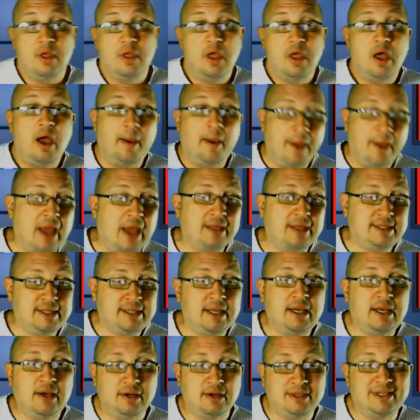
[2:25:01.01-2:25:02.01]
I mean, I sit
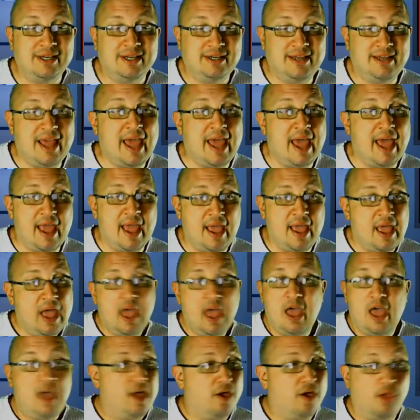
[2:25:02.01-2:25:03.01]
here today,
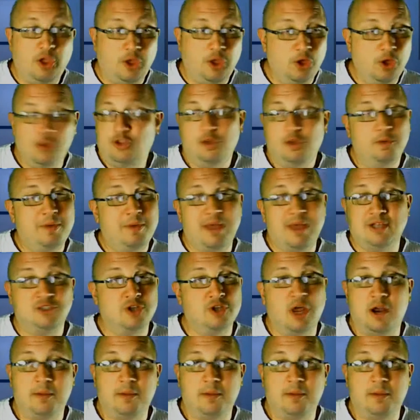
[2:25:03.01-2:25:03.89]
YouTube has none of my